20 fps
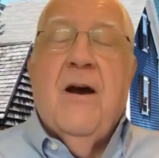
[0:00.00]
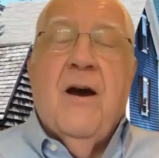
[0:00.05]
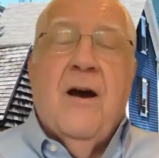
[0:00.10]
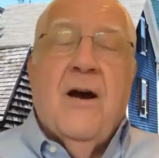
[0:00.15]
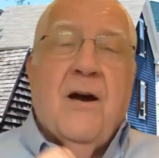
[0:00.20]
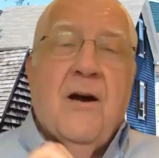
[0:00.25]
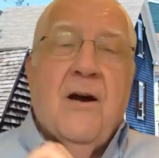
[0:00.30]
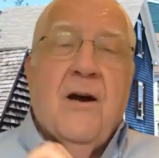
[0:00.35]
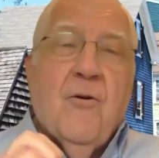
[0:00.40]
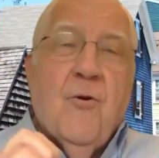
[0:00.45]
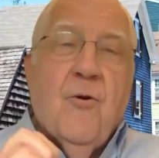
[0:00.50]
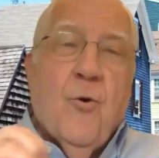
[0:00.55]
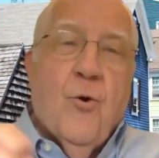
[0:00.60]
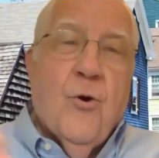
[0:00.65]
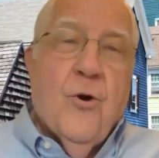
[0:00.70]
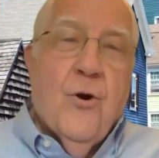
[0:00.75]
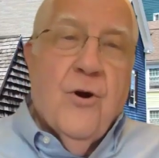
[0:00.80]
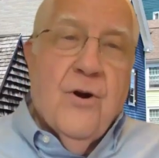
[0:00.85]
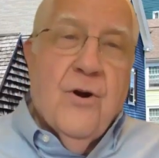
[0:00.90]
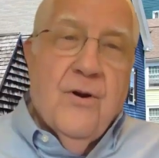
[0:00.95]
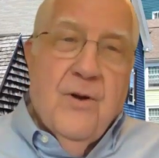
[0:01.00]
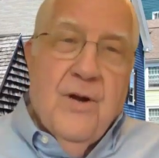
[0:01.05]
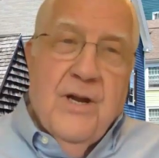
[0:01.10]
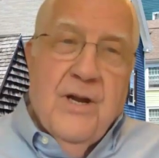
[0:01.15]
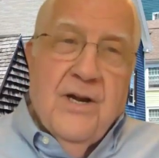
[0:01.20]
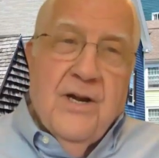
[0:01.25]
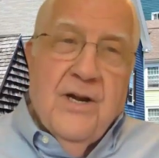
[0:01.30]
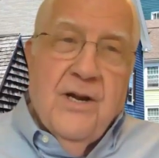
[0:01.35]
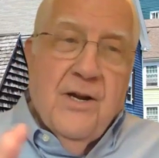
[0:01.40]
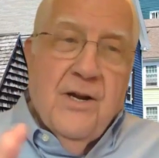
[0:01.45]
uh, or
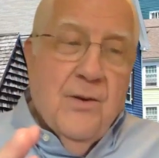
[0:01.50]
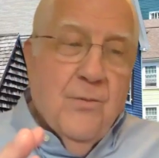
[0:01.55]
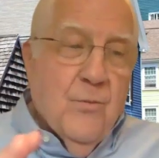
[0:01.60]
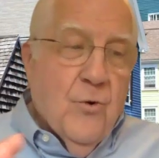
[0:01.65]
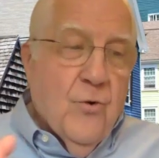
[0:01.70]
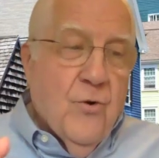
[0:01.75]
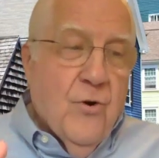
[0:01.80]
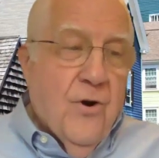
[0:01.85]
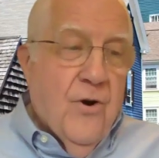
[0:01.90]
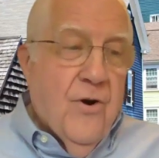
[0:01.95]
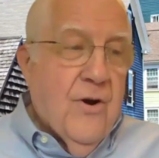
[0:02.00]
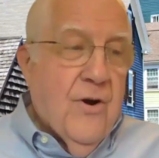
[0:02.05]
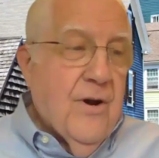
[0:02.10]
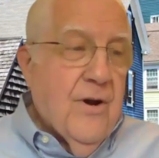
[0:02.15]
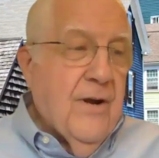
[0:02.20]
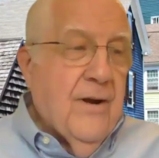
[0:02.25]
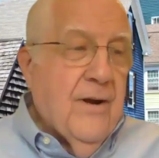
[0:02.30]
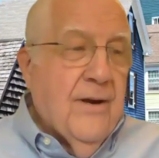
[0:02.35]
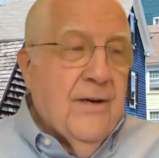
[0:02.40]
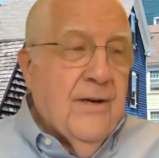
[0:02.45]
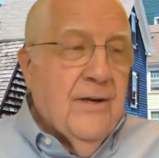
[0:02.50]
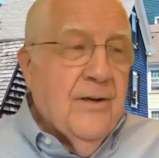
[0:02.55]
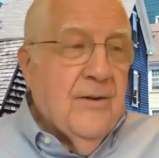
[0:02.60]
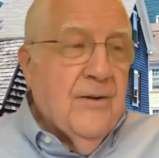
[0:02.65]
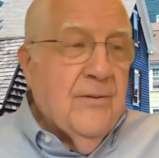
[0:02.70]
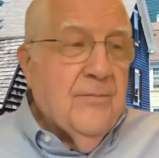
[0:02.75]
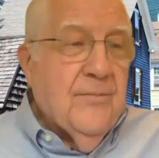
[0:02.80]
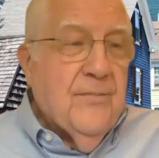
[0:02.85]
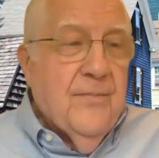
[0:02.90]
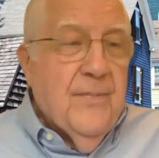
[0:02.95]
in, in a more
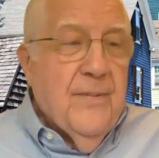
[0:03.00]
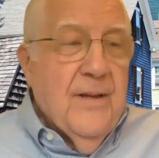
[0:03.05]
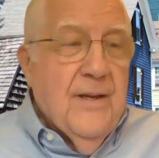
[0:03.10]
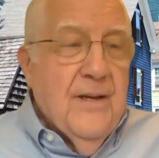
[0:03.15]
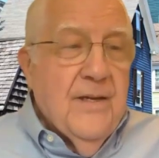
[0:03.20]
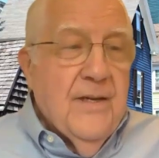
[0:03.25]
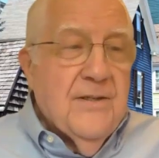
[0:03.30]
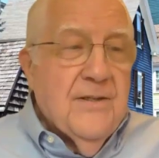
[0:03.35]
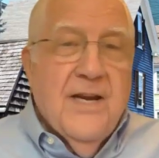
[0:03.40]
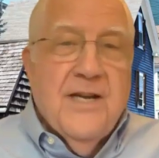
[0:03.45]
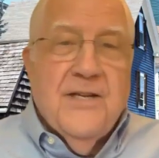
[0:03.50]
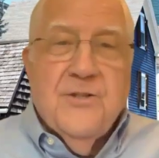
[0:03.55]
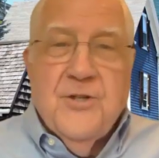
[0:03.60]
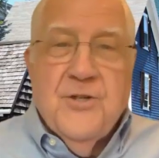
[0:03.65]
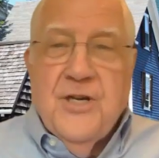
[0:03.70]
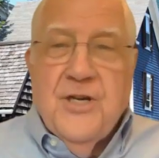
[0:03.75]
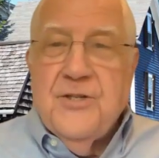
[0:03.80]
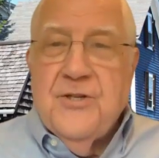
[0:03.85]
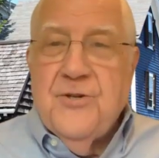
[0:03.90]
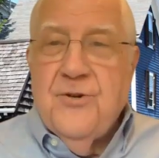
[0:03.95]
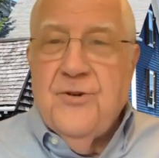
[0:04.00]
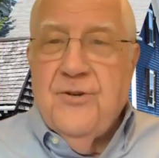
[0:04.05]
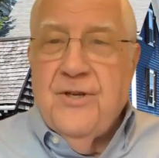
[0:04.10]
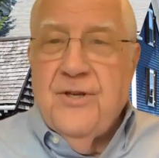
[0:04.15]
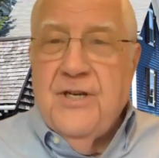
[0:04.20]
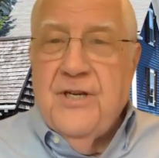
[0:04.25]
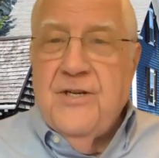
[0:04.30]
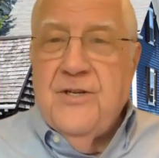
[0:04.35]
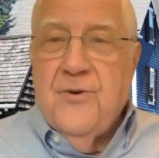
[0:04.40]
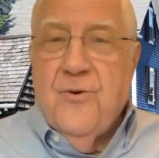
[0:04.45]
uh, tangential,
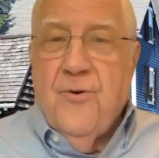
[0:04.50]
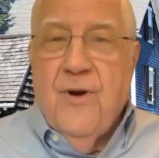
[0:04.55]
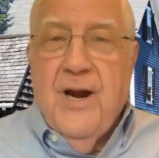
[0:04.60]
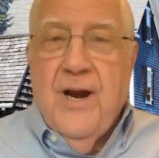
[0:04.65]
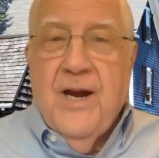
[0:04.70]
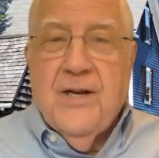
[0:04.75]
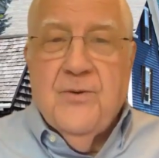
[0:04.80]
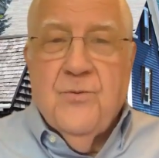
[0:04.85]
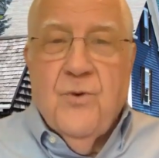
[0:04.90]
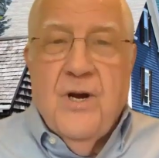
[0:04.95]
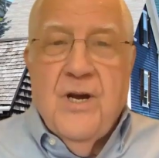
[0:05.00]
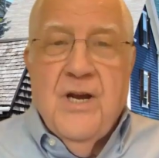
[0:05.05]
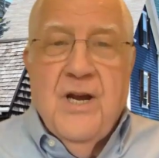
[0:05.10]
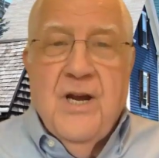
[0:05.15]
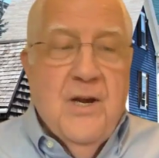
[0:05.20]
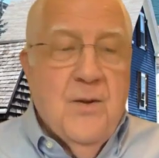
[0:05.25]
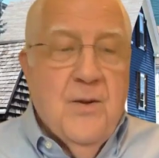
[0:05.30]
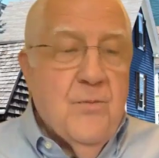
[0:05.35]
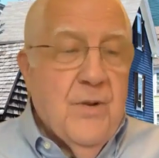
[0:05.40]
indirect way.